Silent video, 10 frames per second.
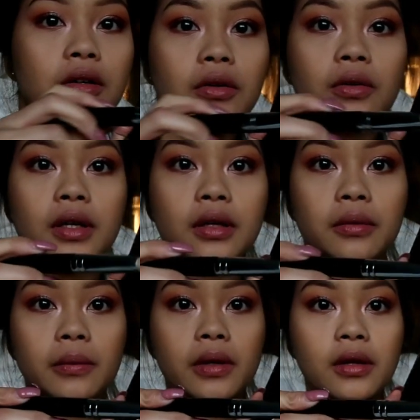go
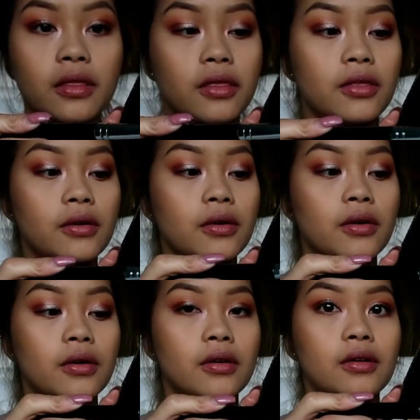in with
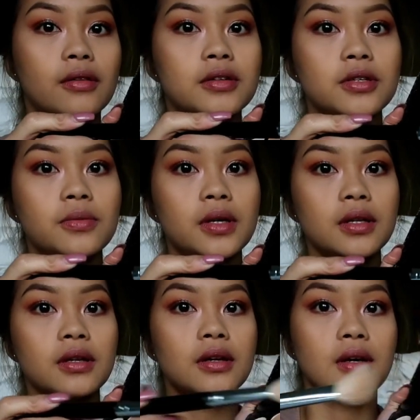this
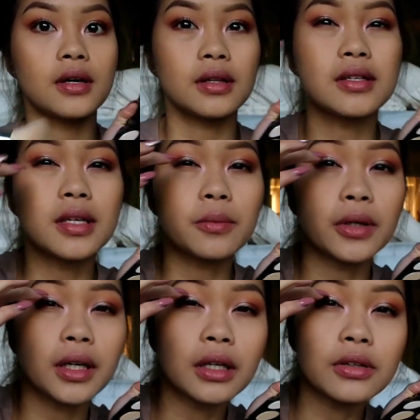one, the same
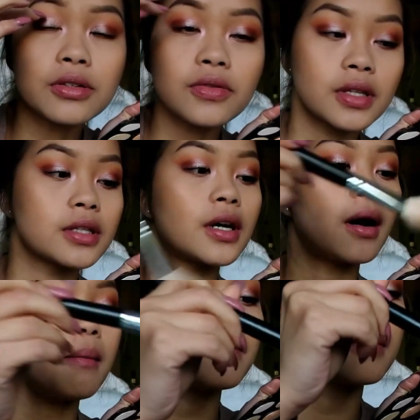one I used for the
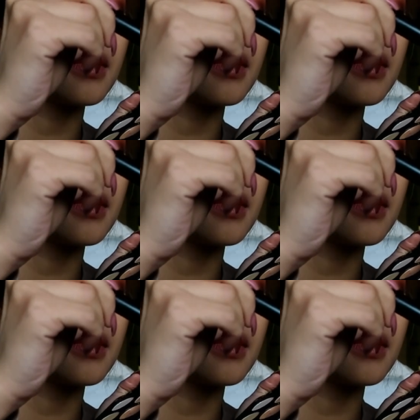top.